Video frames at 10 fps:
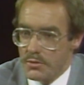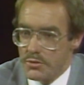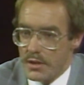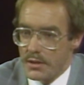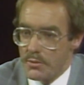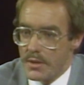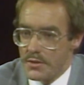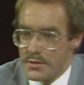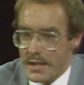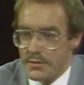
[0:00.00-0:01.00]
Shelley
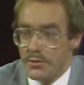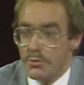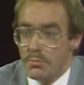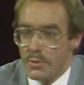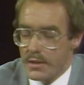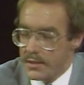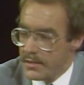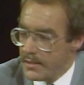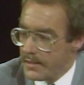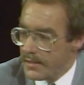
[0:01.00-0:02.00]
Winters has a new book
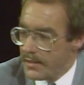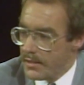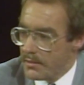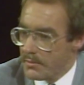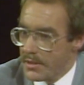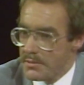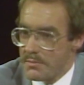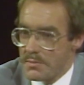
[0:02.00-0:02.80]
that